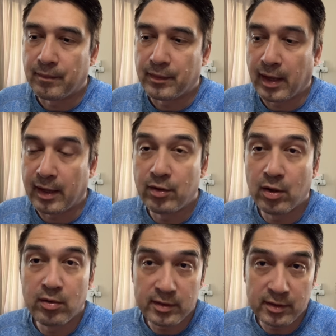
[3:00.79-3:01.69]
and you
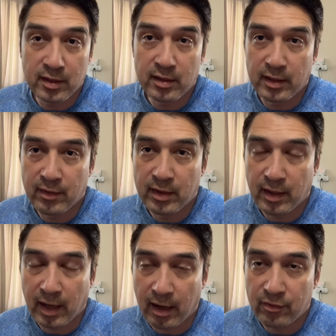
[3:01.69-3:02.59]
don't necessarily even
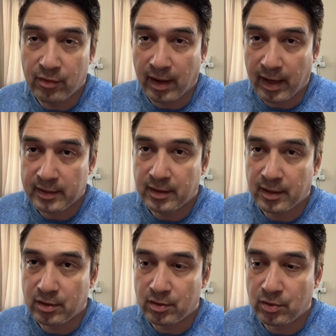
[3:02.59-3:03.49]
have to ask
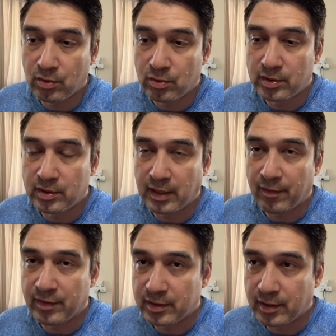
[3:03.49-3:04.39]
it to
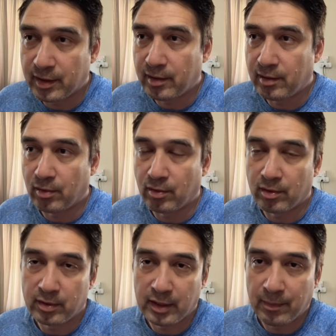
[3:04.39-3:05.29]
save a skill
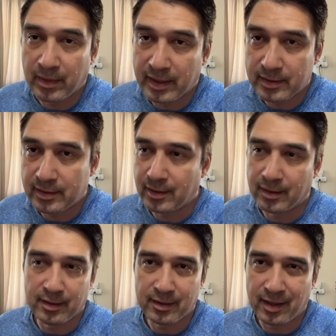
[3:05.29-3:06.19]
or keep it as a
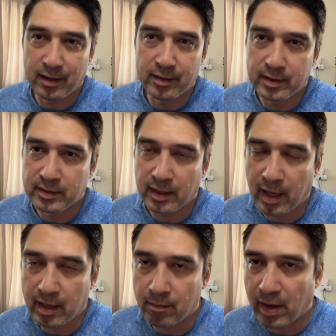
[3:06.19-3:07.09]
skill. It kind of does, and
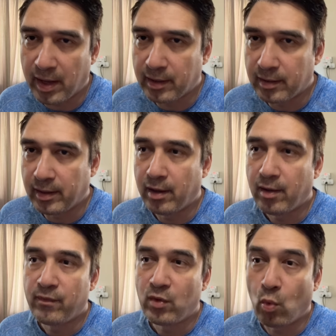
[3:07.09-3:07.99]
automatically
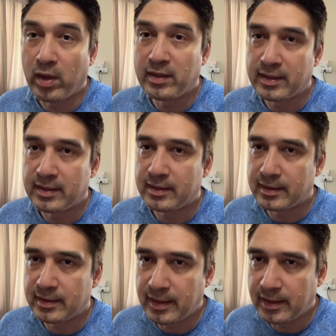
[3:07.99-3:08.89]
once it
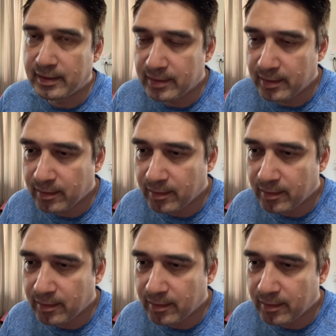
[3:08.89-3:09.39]
succeeds.